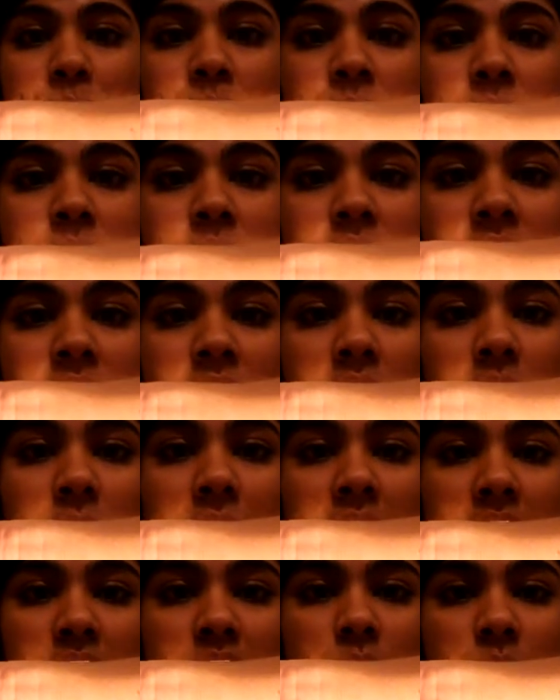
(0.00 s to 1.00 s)
I'm going to go
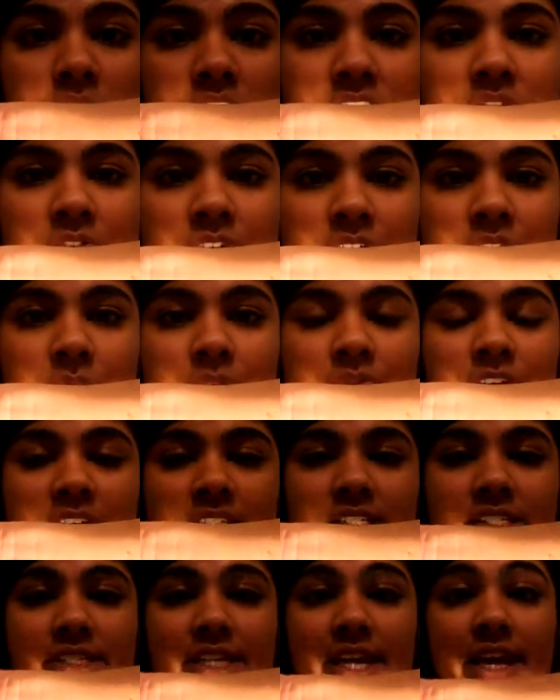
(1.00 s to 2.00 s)
ahead and swatch it for you. If you guys
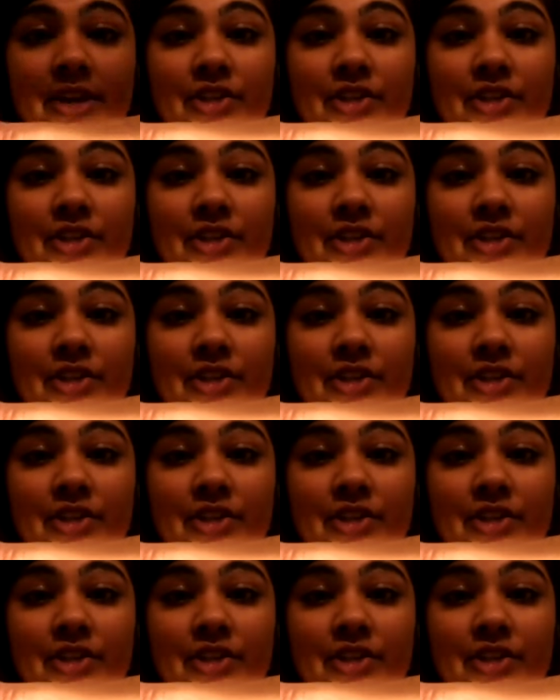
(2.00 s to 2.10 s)
can see,